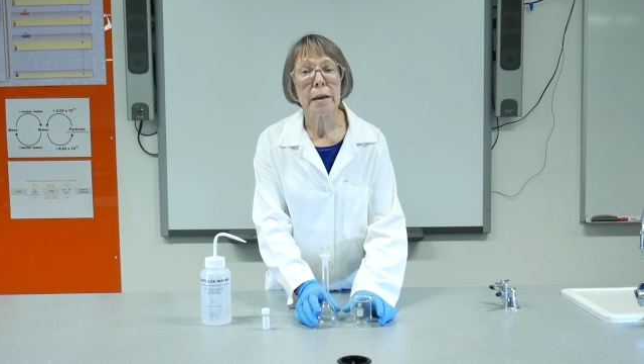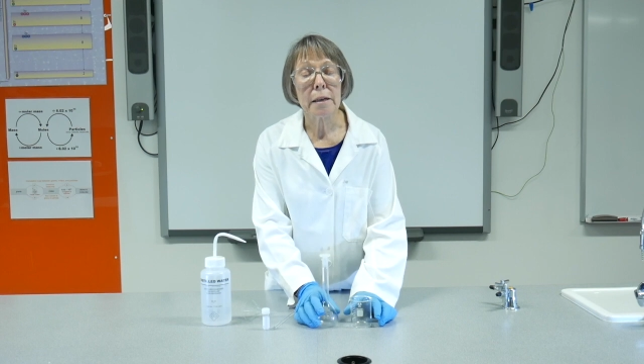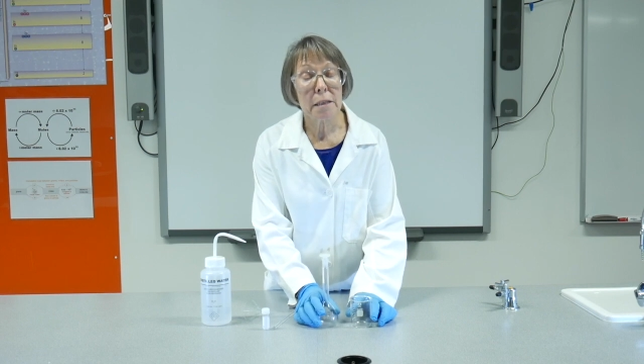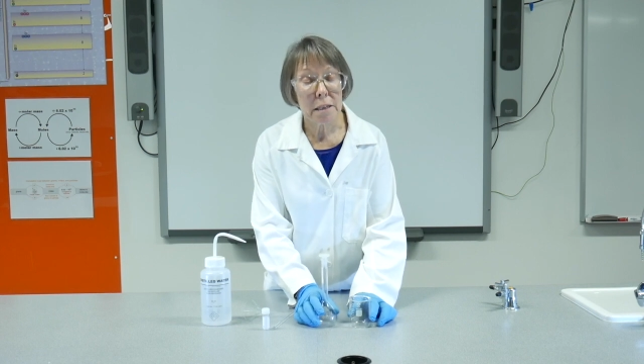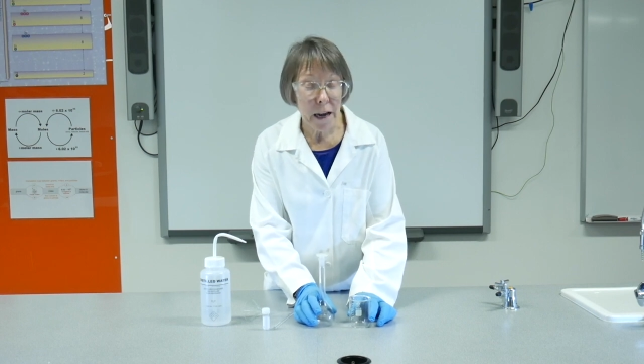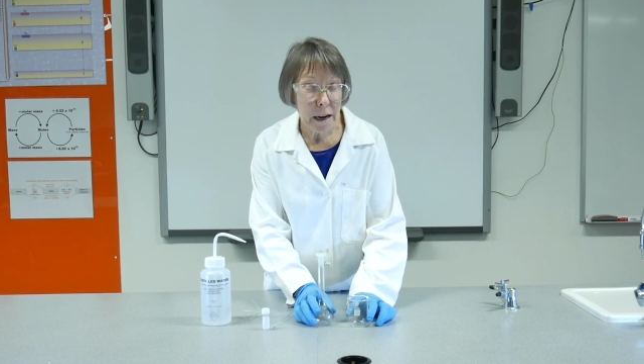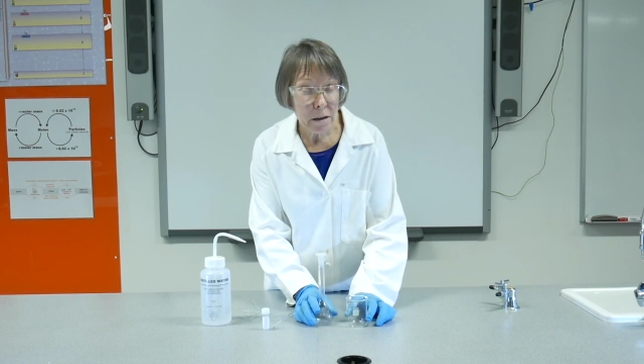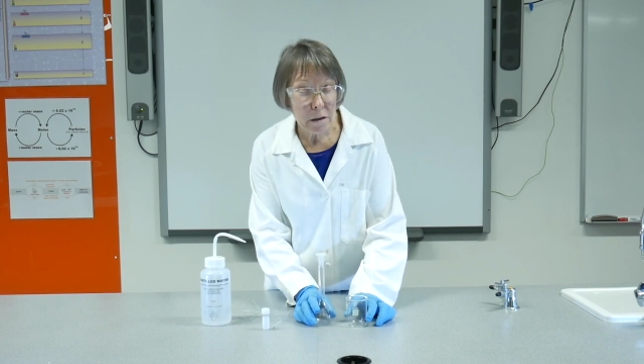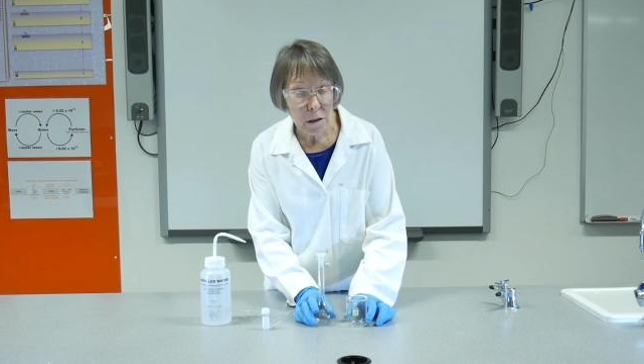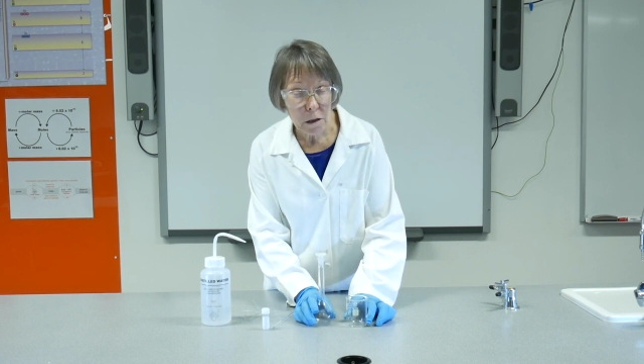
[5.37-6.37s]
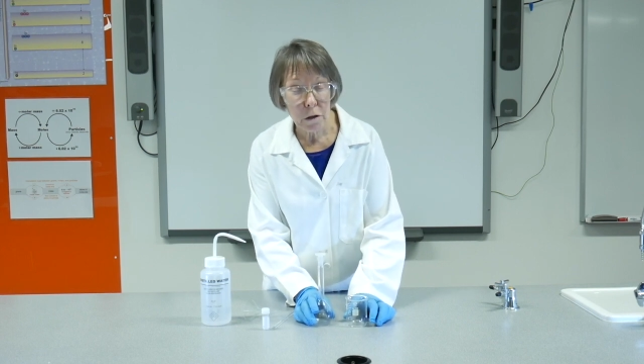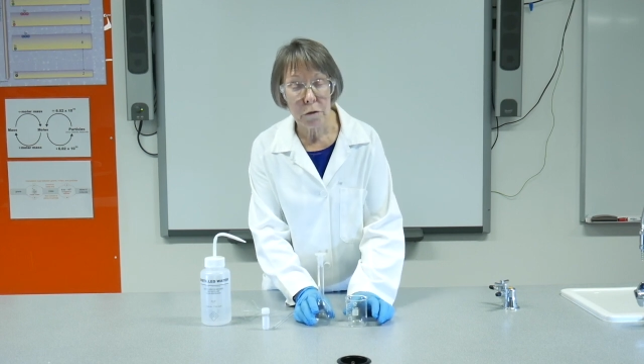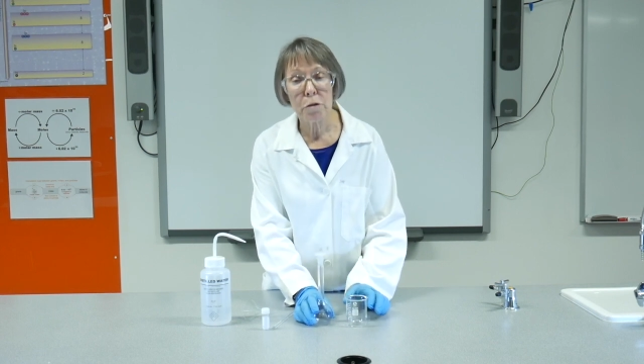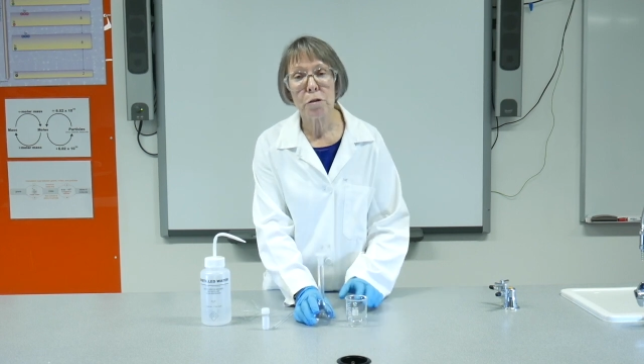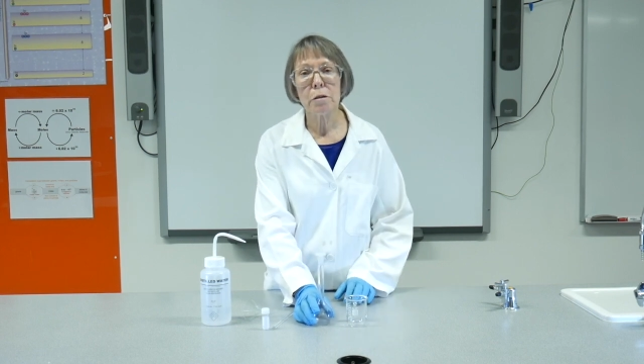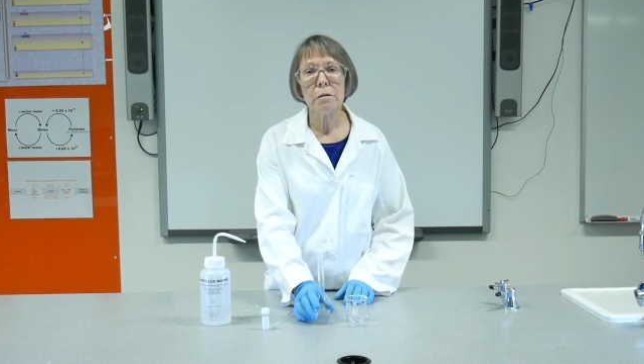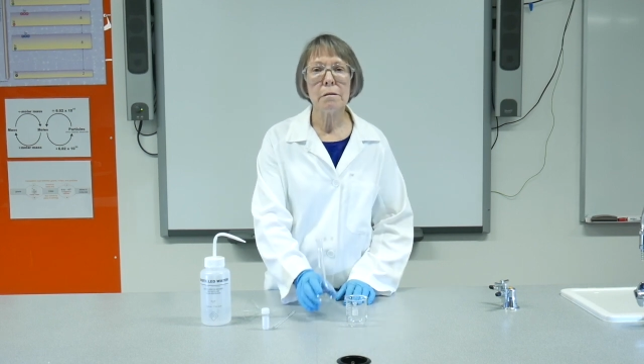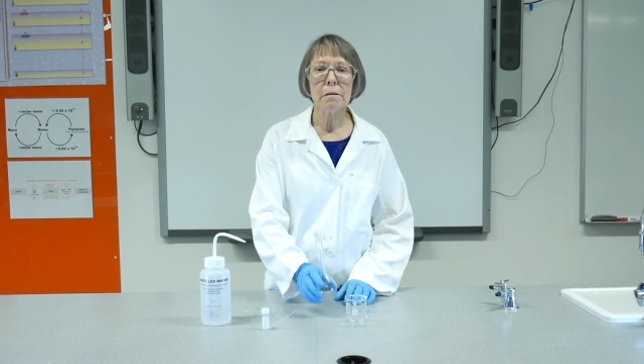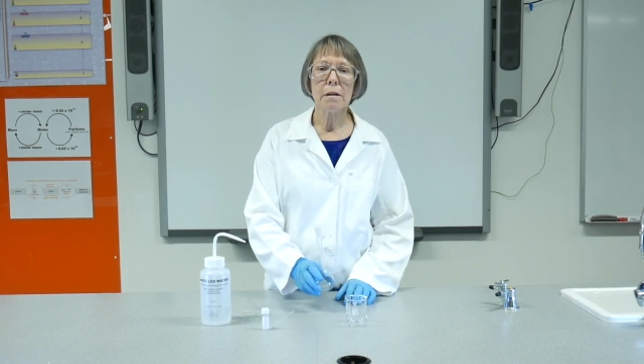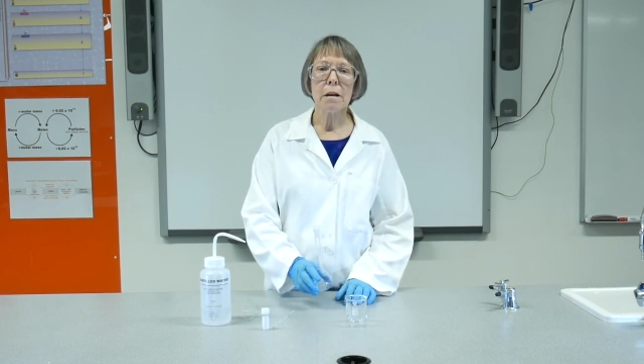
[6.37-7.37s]
standard solution
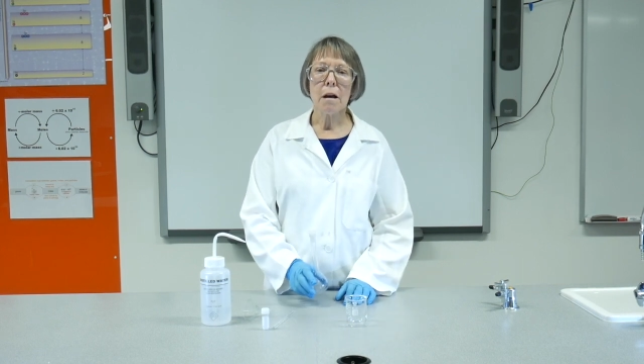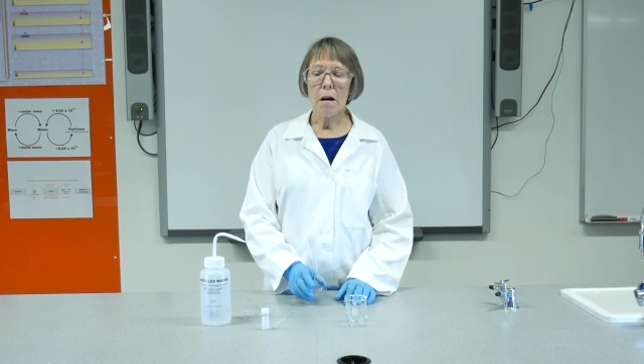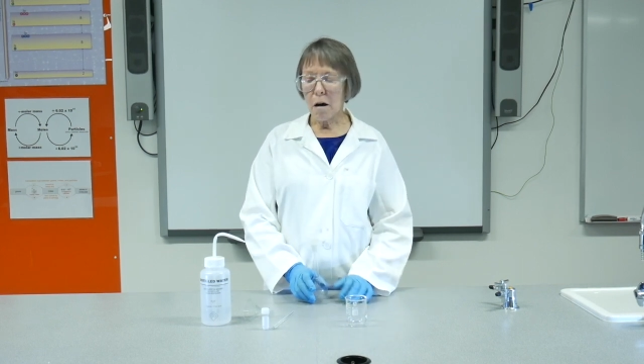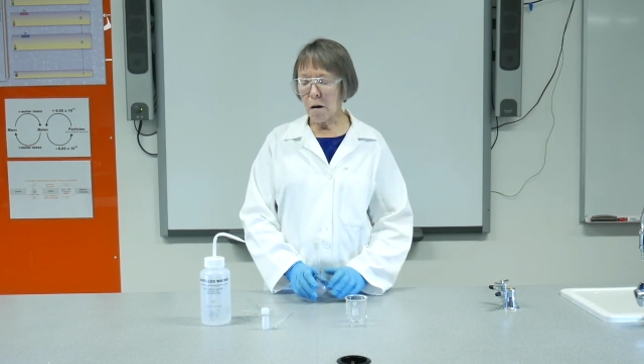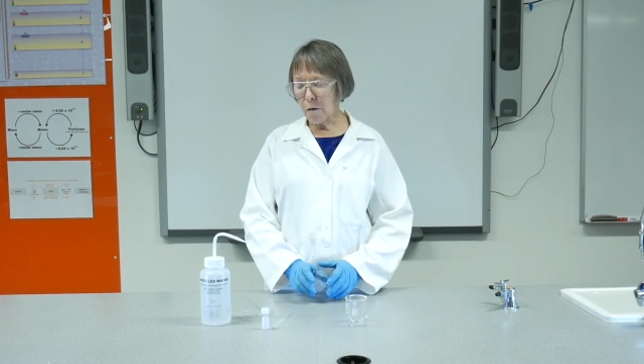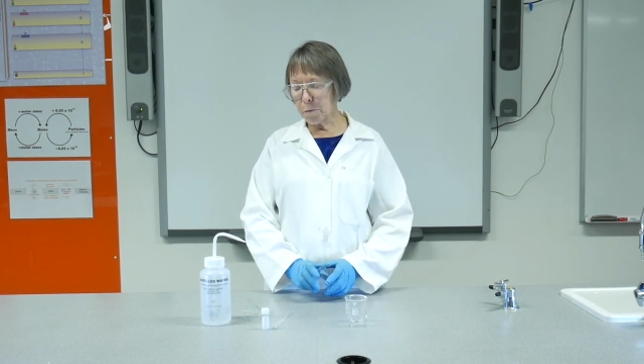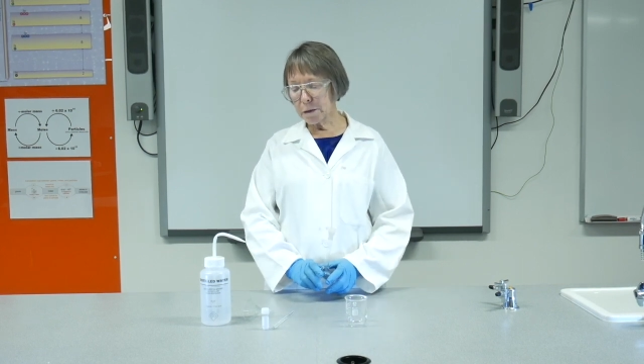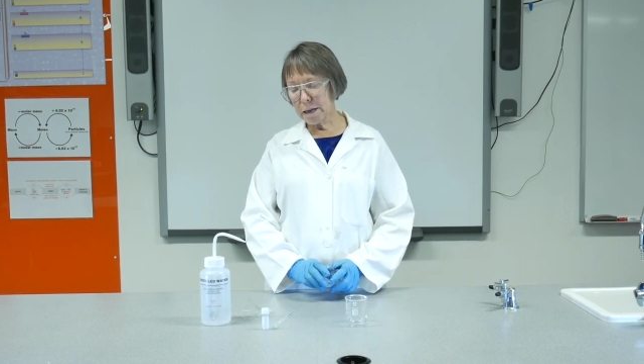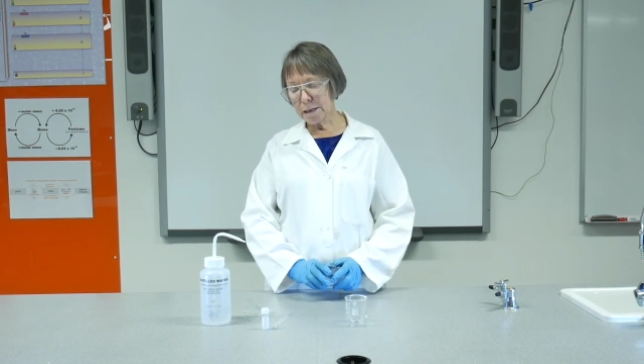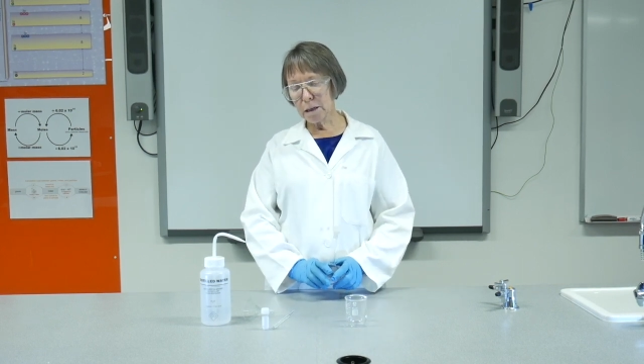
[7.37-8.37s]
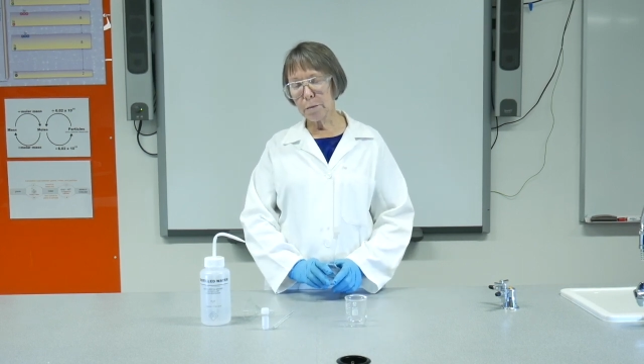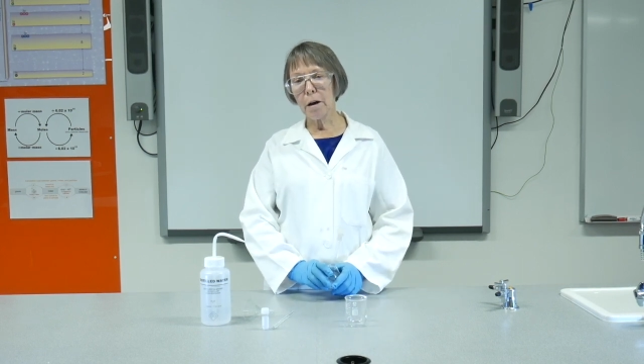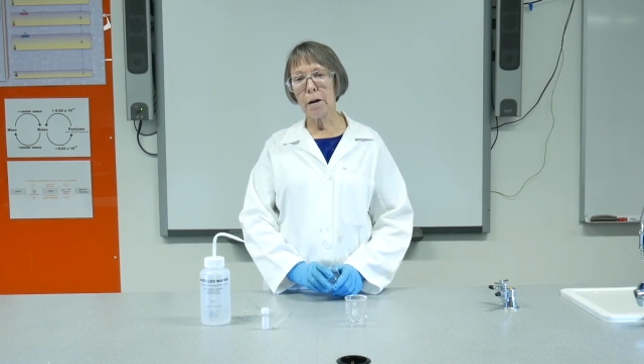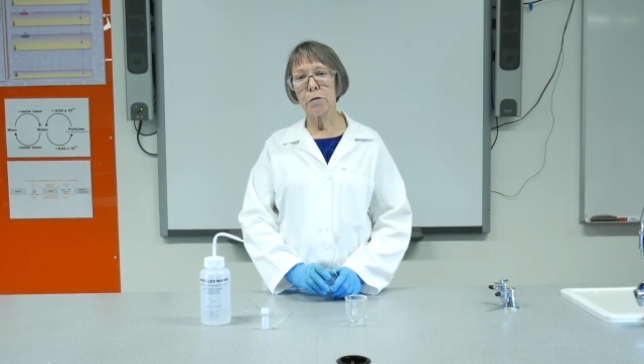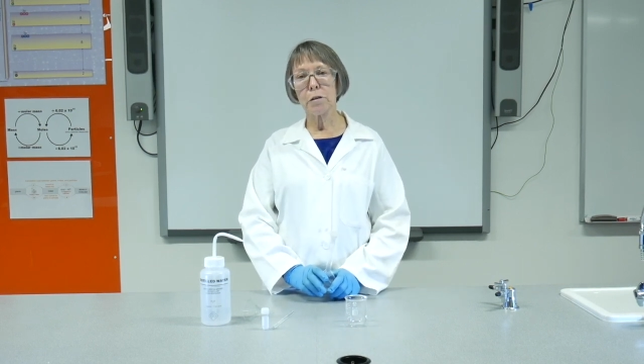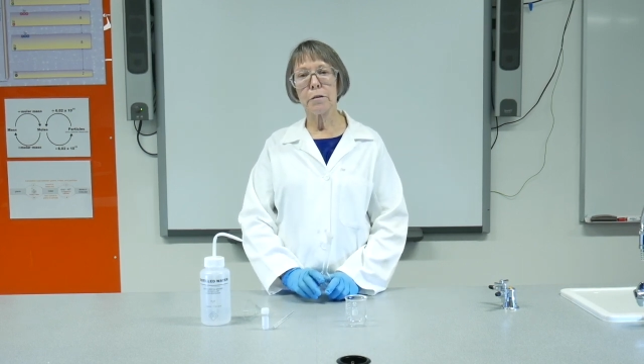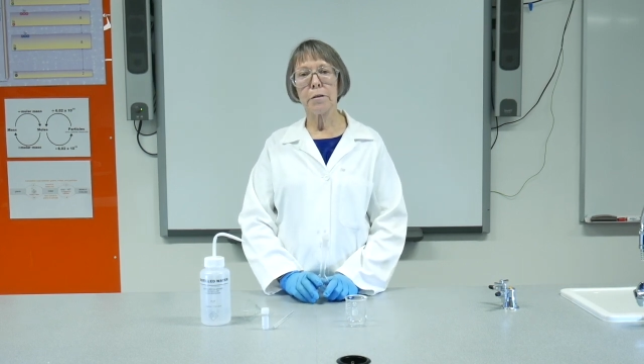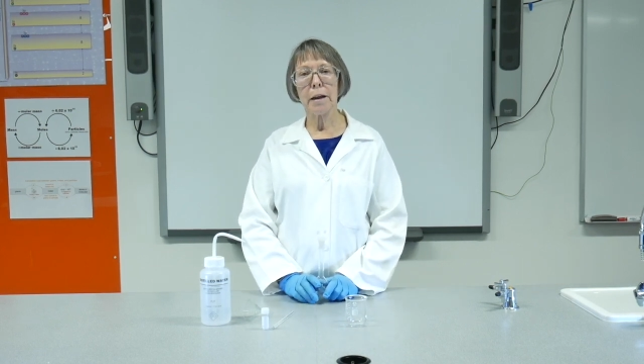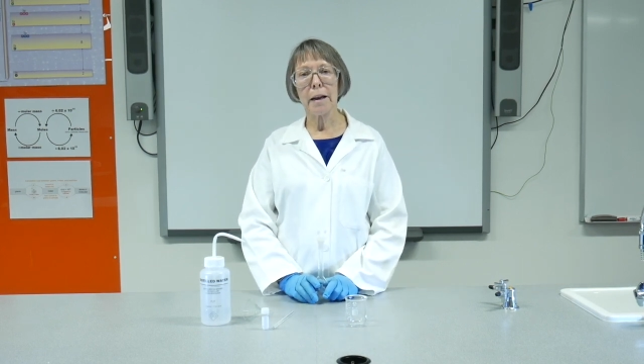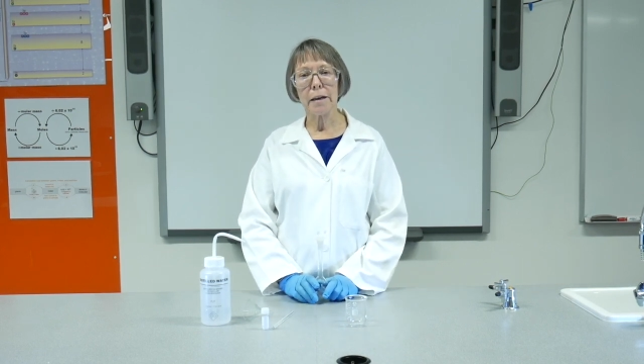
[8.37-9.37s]
of potassium hydrogen
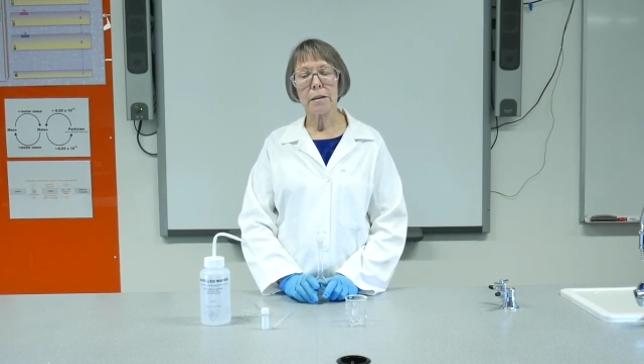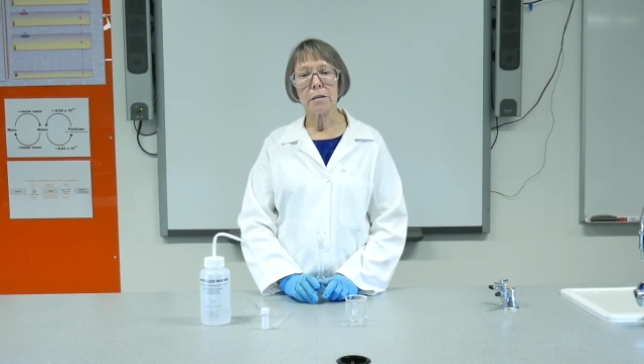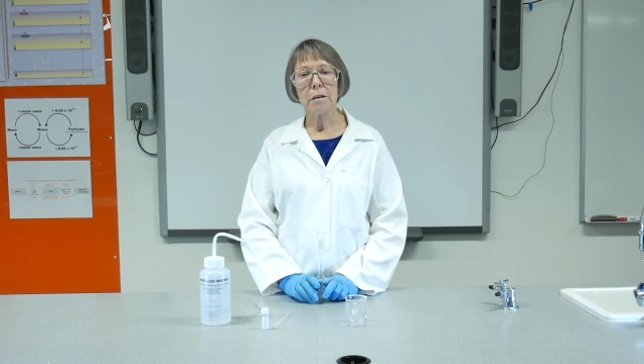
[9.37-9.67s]
phthalate.